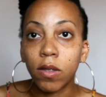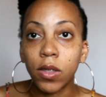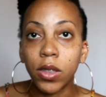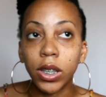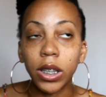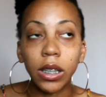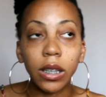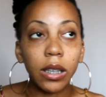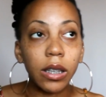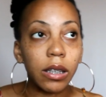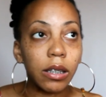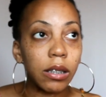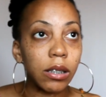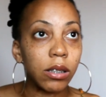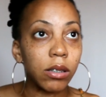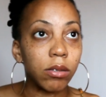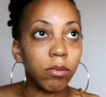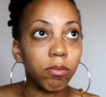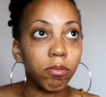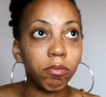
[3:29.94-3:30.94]

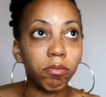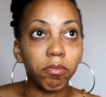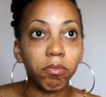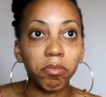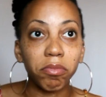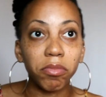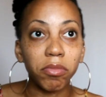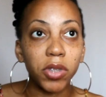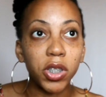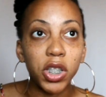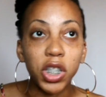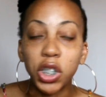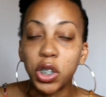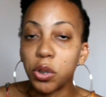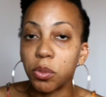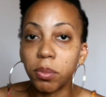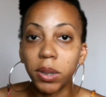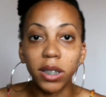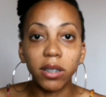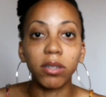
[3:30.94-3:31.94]
the
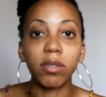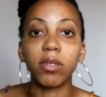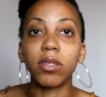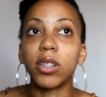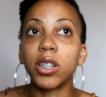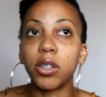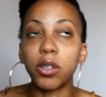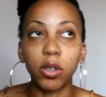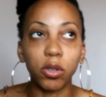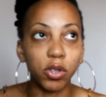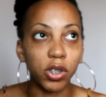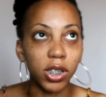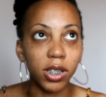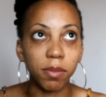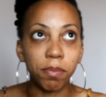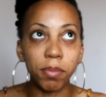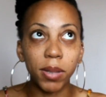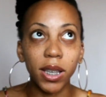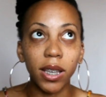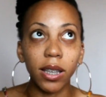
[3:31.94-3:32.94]
human, you know,
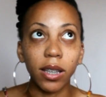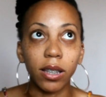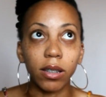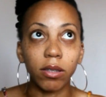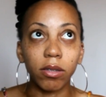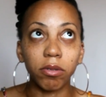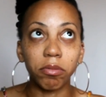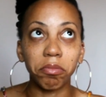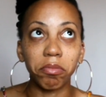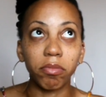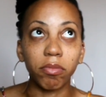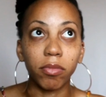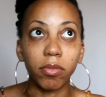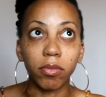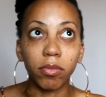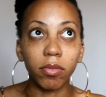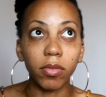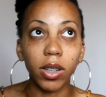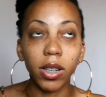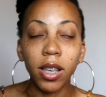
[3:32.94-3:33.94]
just being
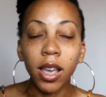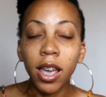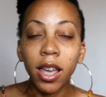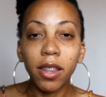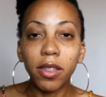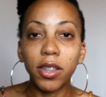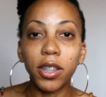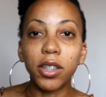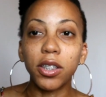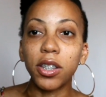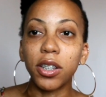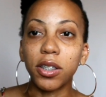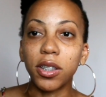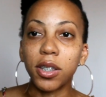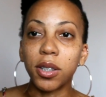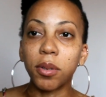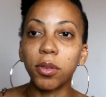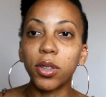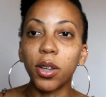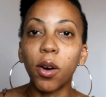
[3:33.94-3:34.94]
the,
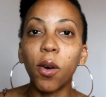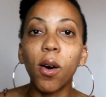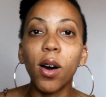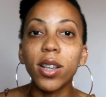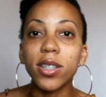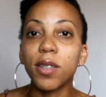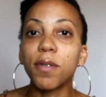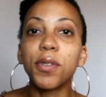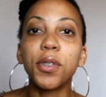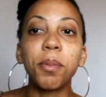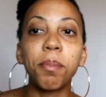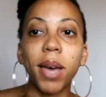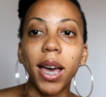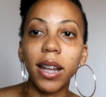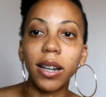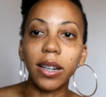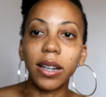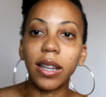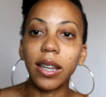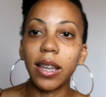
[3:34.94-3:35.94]
the, the, the cause of
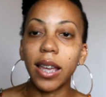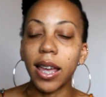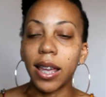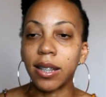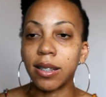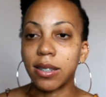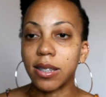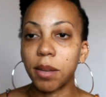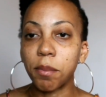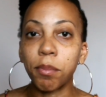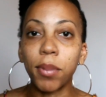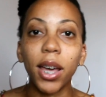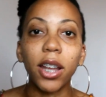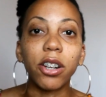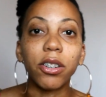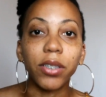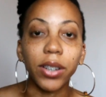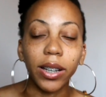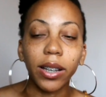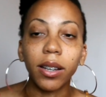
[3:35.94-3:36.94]
humanity and
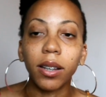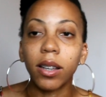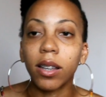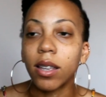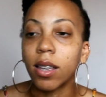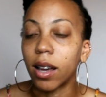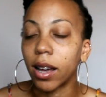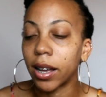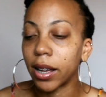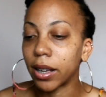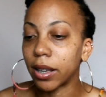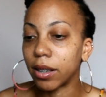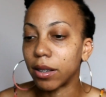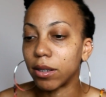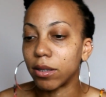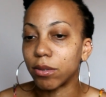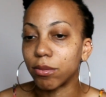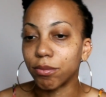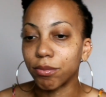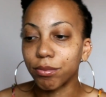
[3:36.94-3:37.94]
bettering,
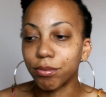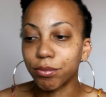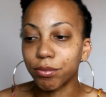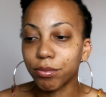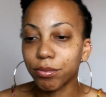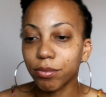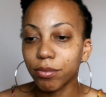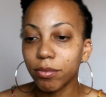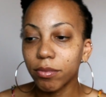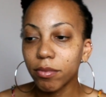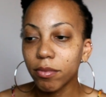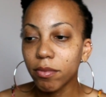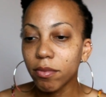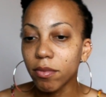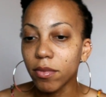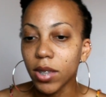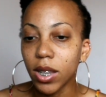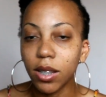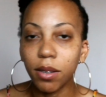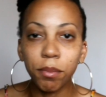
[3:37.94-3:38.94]
uh,
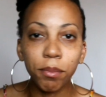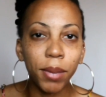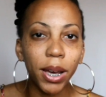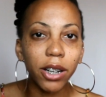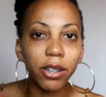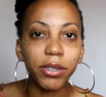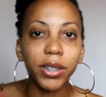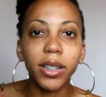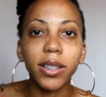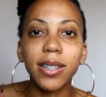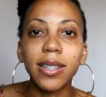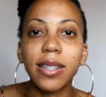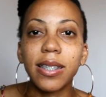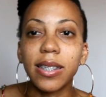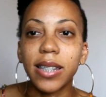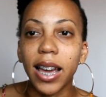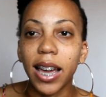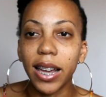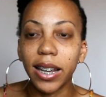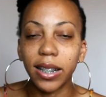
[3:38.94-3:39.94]
bettering
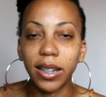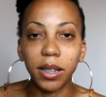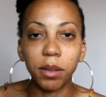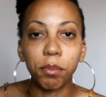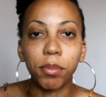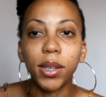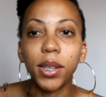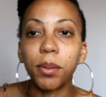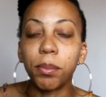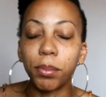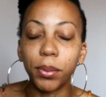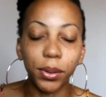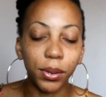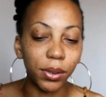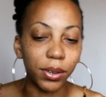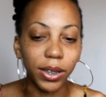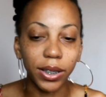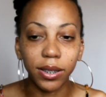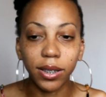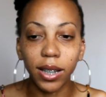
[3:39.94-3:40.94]
society and
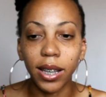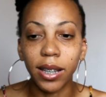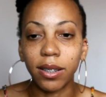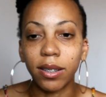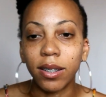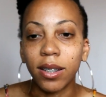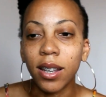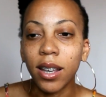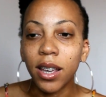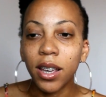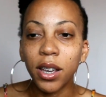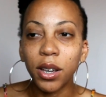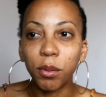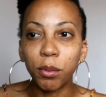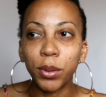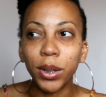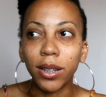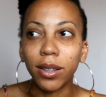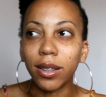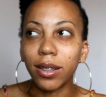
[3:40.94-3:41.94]
people. And, and
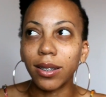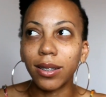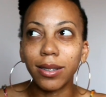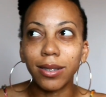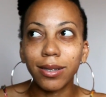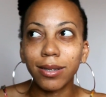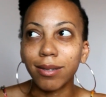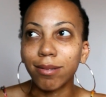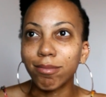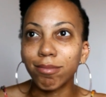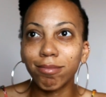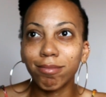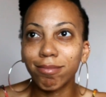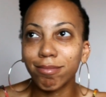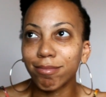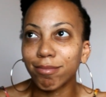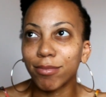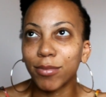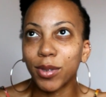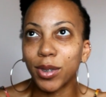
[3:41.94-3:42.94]
we,
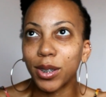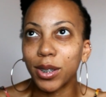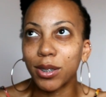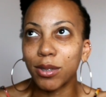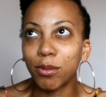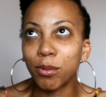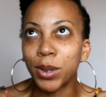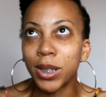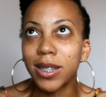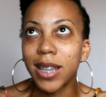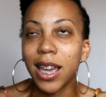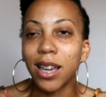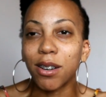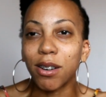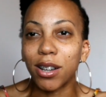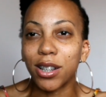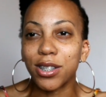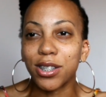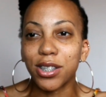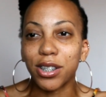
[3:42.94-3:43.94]
we take
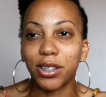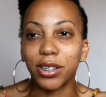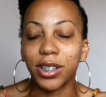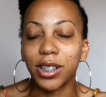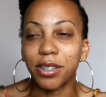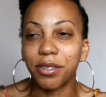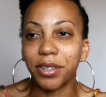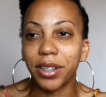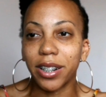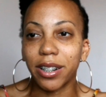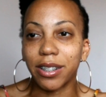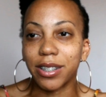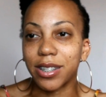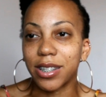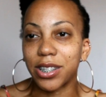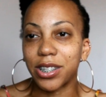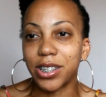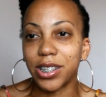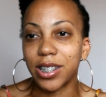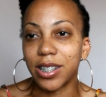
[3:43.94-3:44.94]
on certain careers
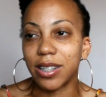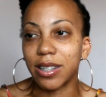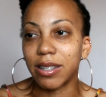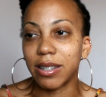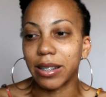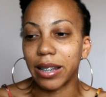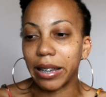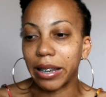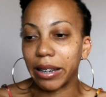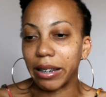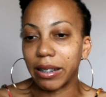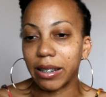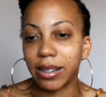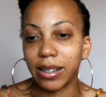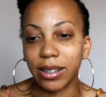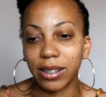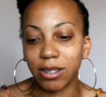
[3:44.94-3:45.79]
such as like,